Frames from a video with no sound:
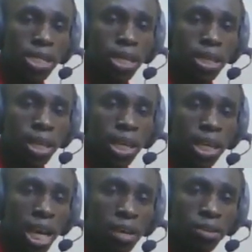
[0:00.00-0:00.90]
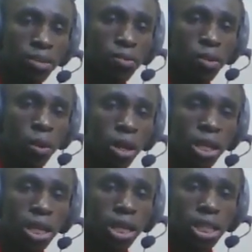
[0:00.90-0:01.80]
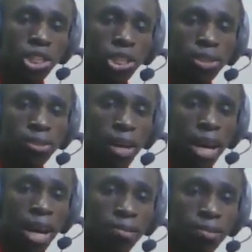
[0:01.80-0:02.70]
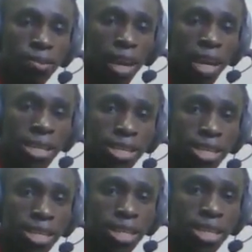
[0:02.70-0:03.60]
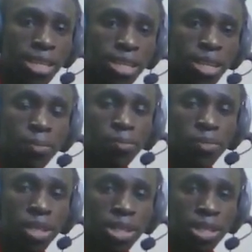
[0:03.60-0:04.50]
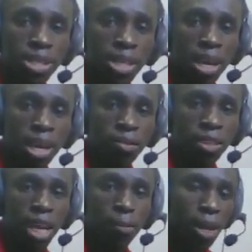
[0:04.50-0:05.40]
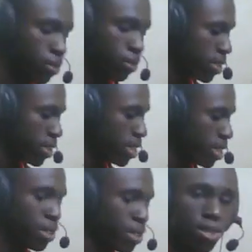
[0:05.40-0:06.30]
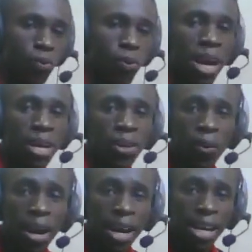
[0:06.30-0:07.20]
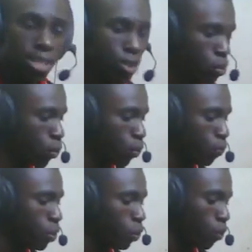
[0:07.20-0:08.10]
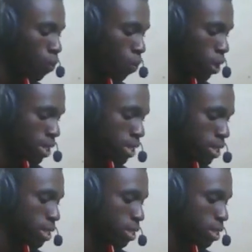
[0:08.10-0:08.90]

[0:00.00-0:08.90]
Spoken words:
E is the 3, F is the 4, G is the 5, A is the 6, B is the 7, and back to the C, which is the 1. All right, so what